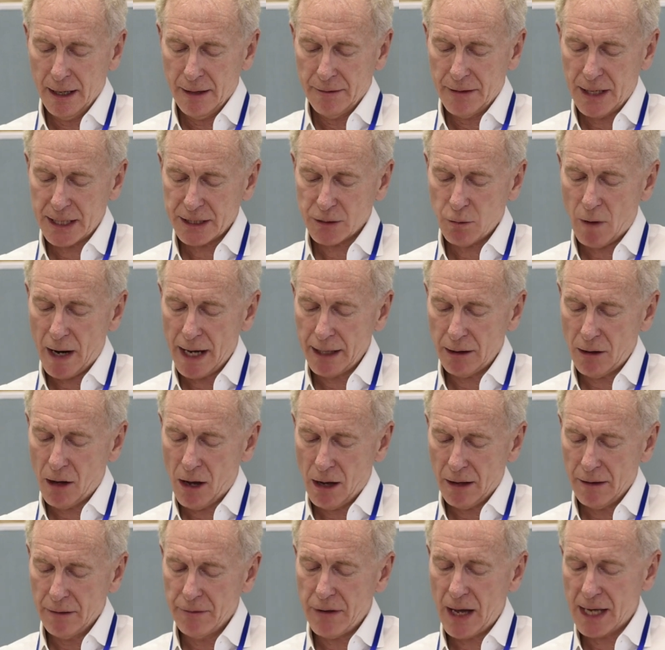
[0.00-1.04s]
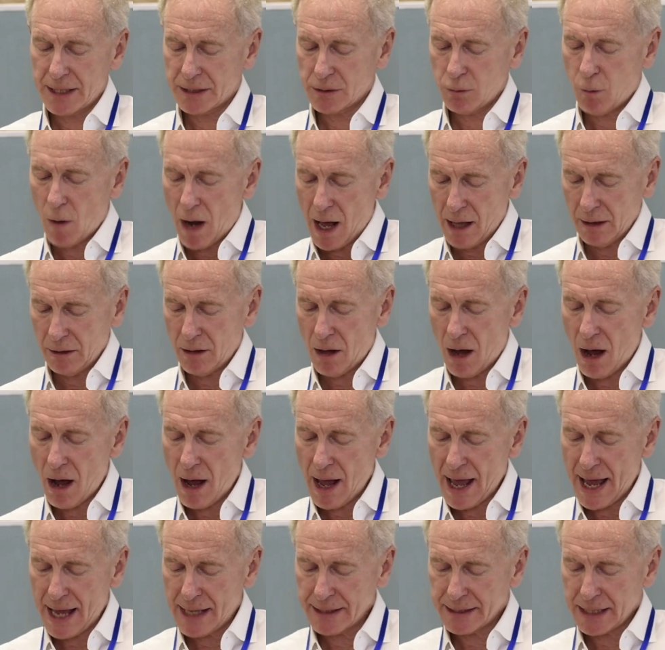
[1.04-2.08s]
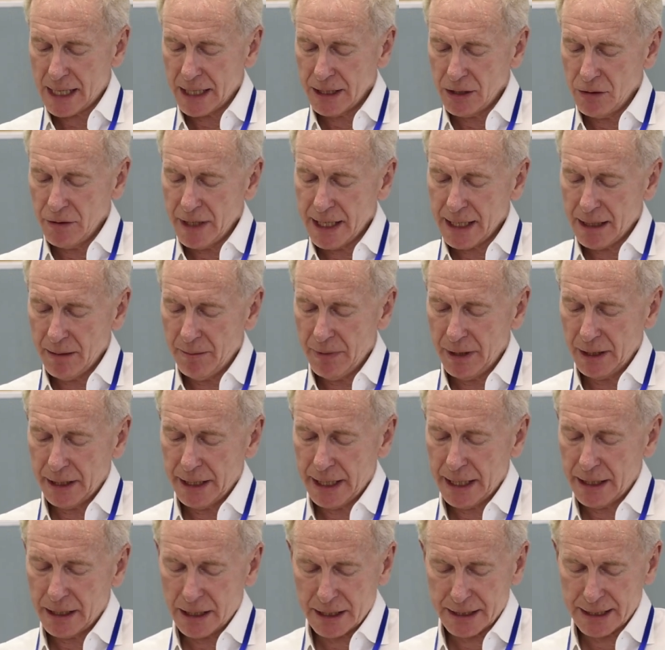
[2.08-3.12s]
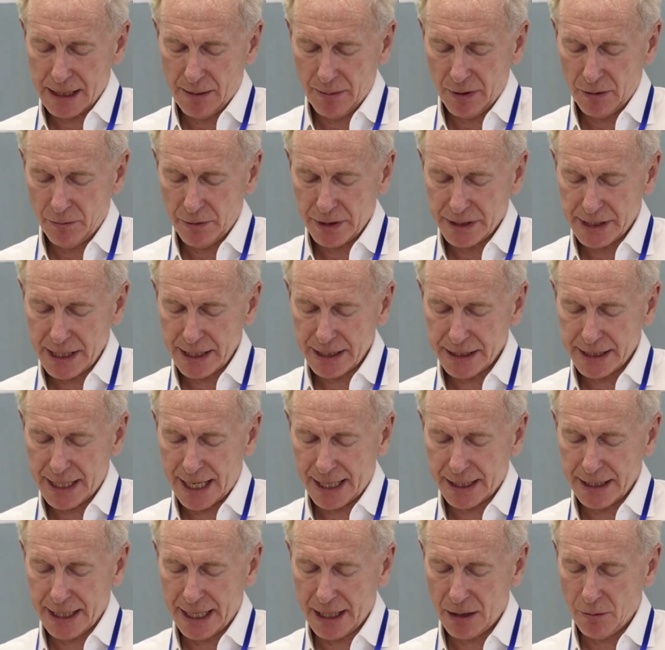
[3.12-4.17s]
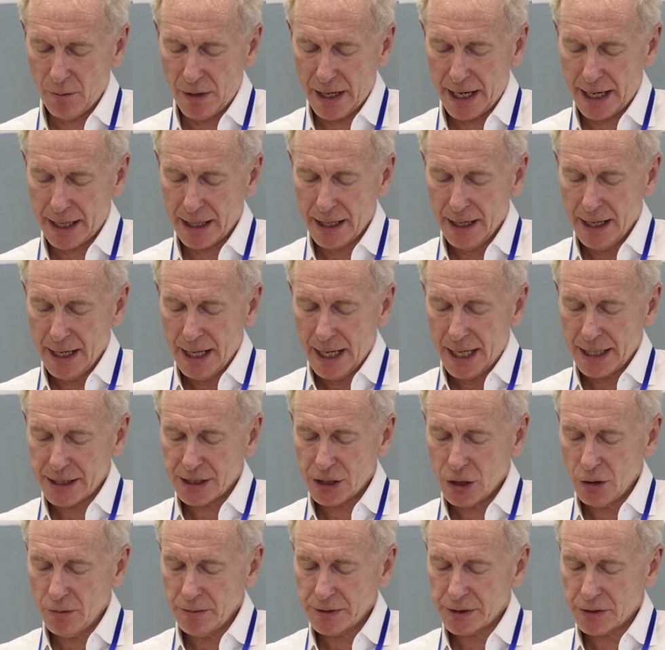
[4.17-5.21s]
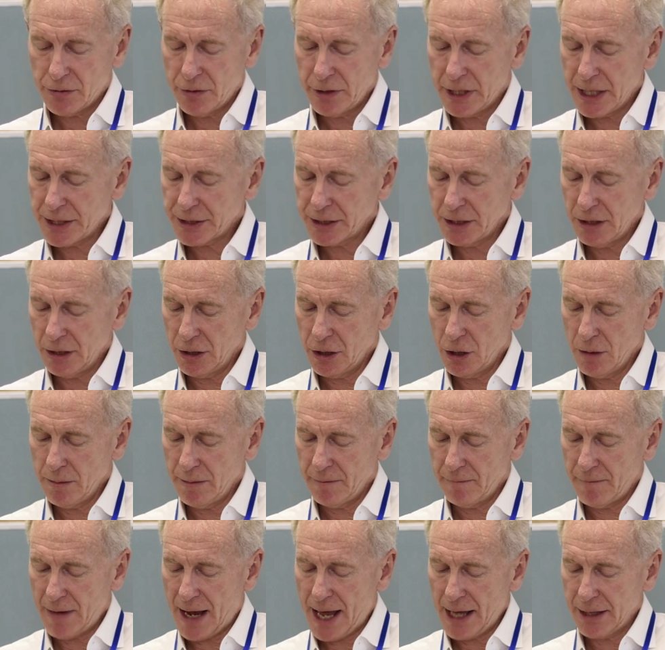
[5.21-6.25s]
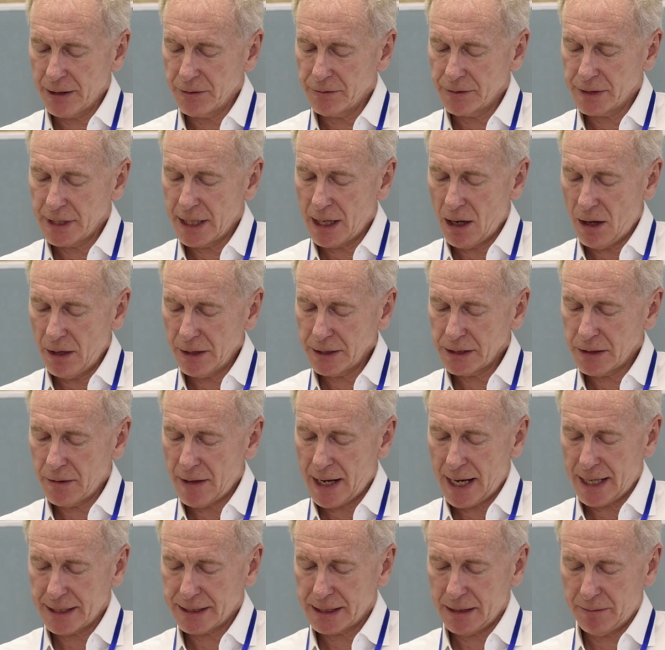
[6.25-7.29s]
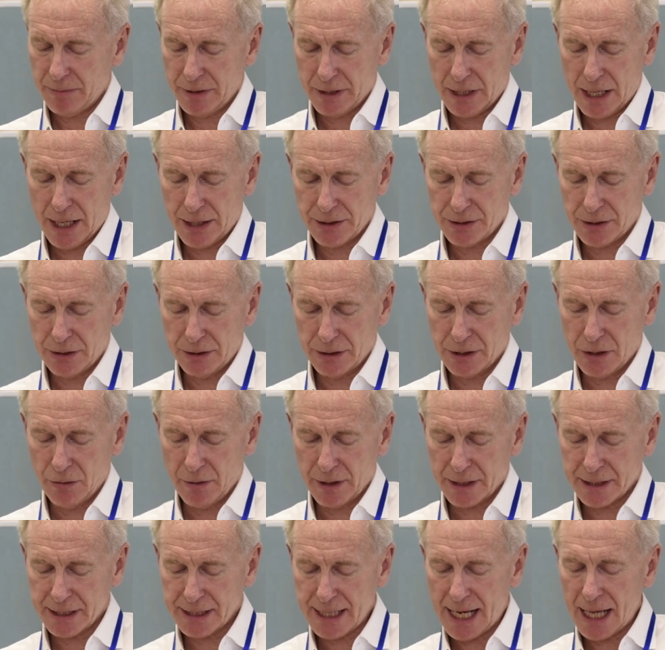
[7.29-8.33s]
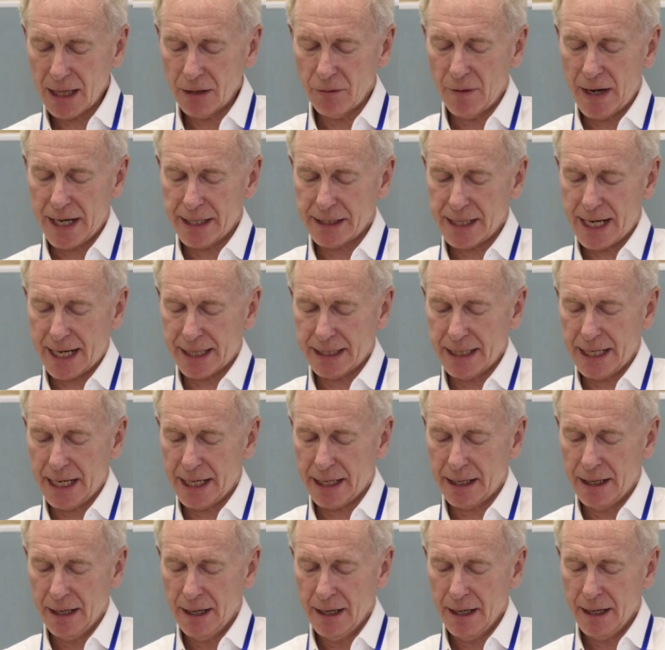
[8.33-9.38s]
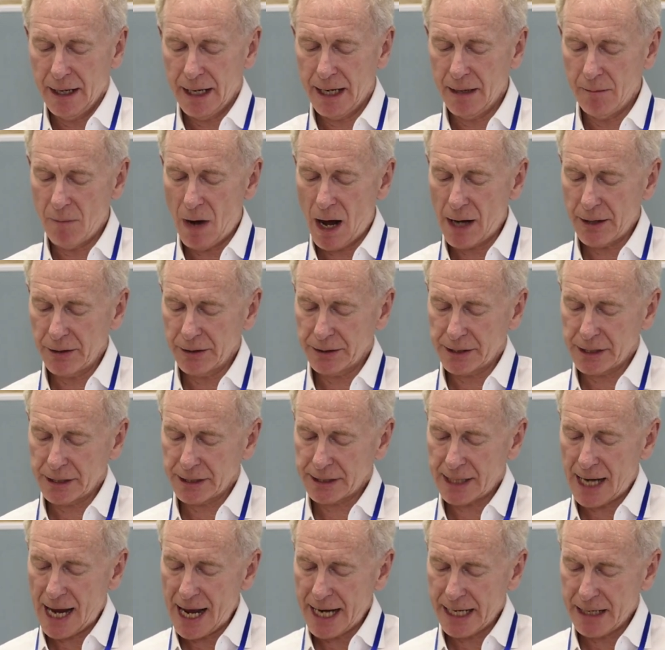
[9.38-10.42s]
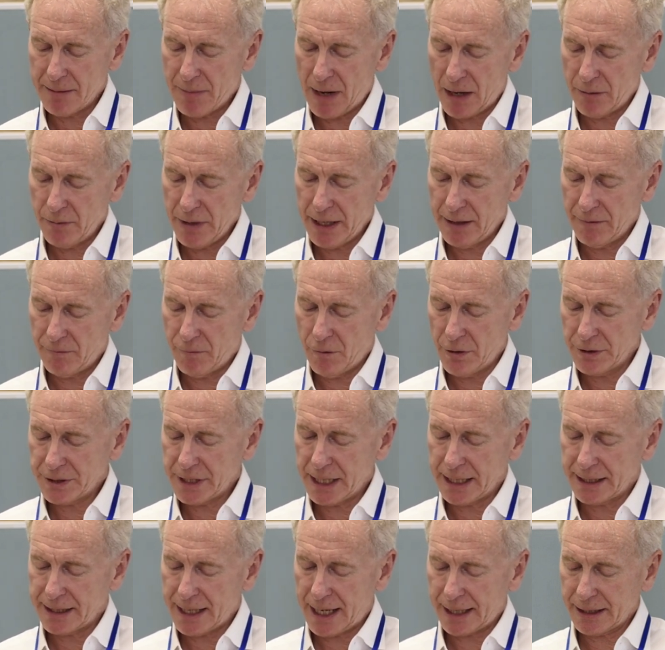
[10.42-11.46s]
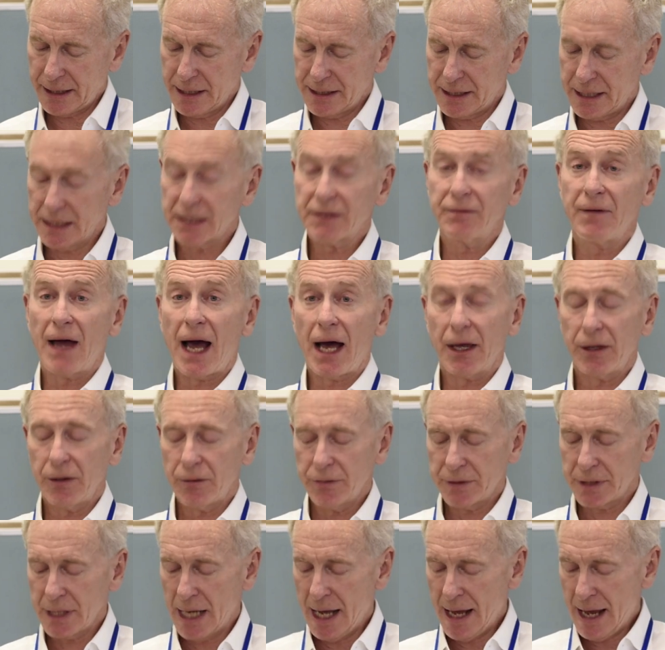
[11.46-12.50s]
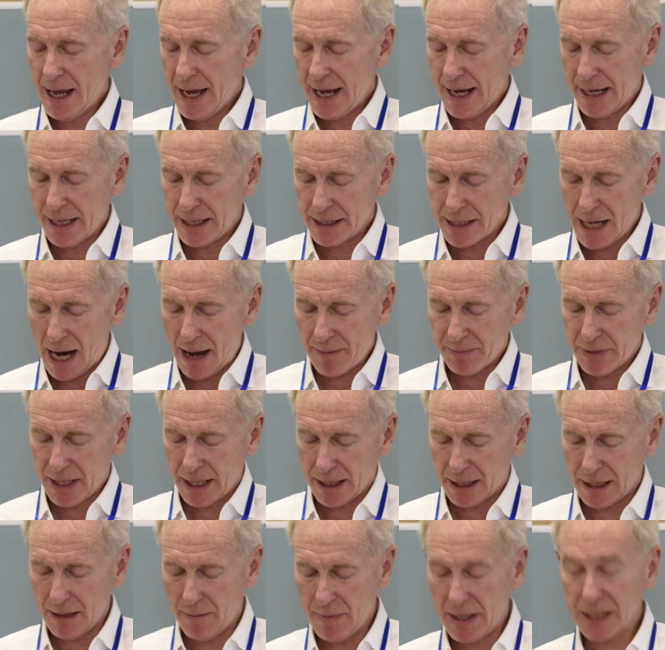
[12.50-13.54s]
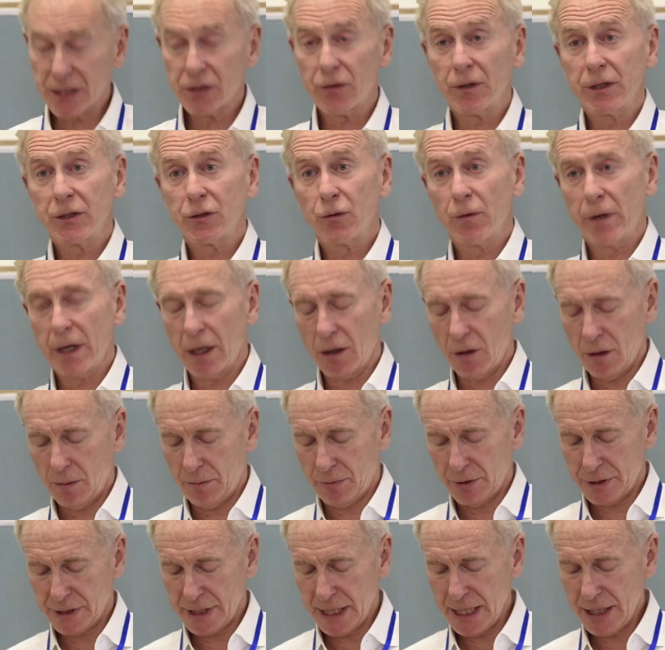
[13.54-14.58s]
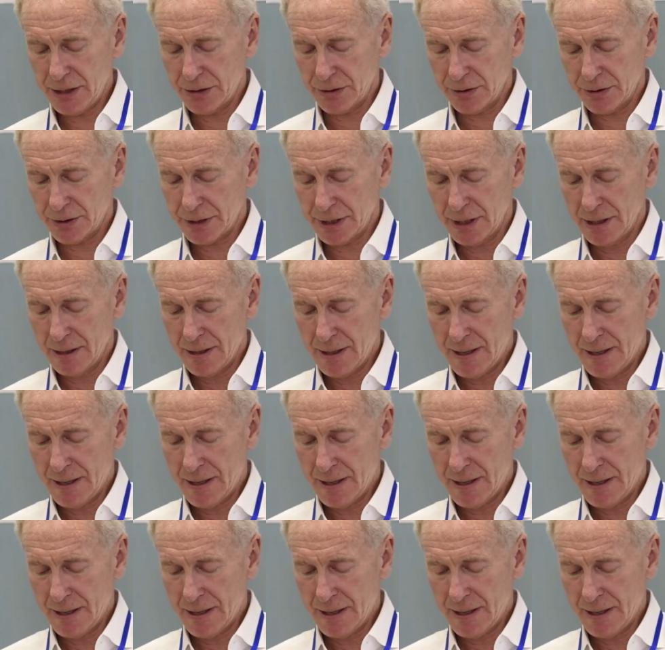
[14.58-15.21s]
Thus, while law has a unique ability to somewhat resist technique when it assumes traditional human values, it also has the potential to accelerate technique in modern society by reinforcing technicist values and adopting commensurate juridical procedures.